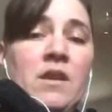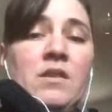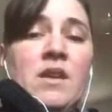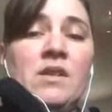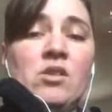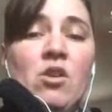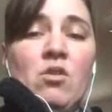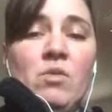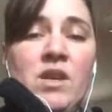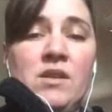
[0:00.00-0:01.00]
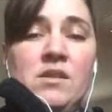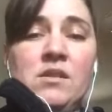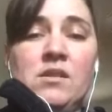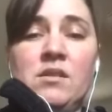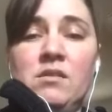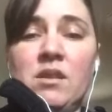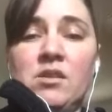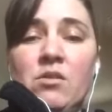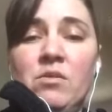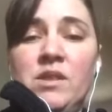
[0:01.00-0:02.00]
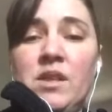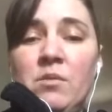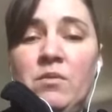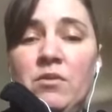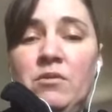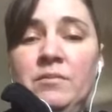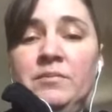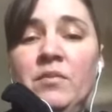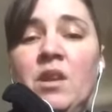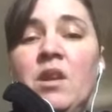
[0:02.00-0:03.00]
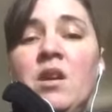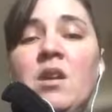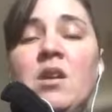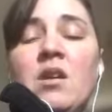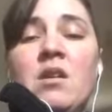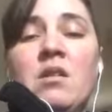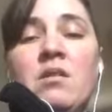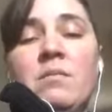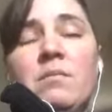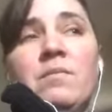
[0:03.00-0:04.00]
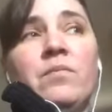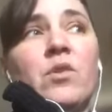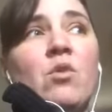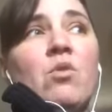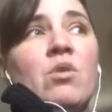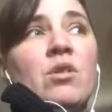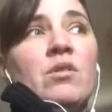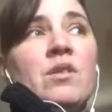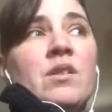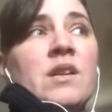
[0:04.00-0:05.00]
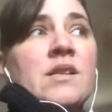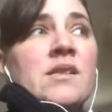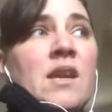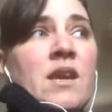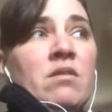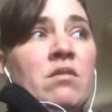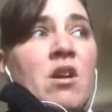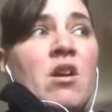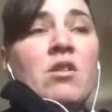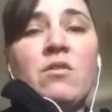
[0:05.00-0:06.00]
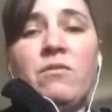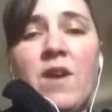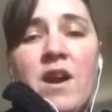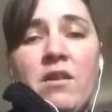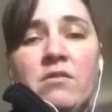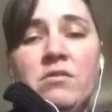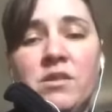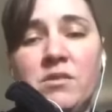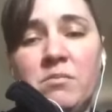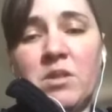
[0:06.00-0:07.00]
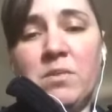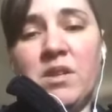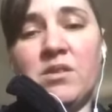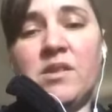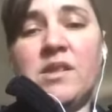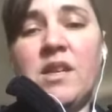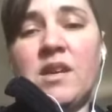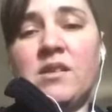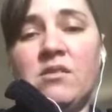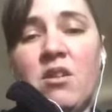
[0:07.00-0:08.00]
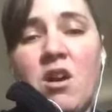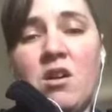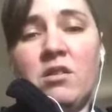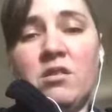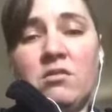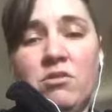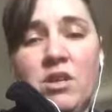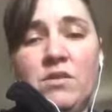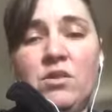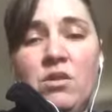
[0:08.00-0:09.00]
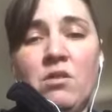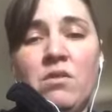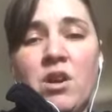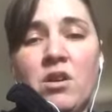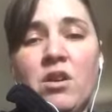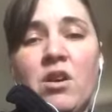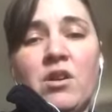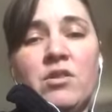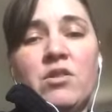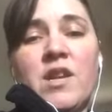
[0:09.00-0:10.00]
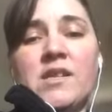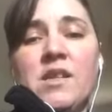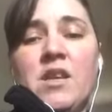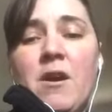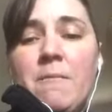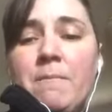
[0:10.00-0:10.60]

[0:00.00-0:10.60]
That's always helpful. Or there is a log file. It'll be your CS log, Creative Studio log on your desktop.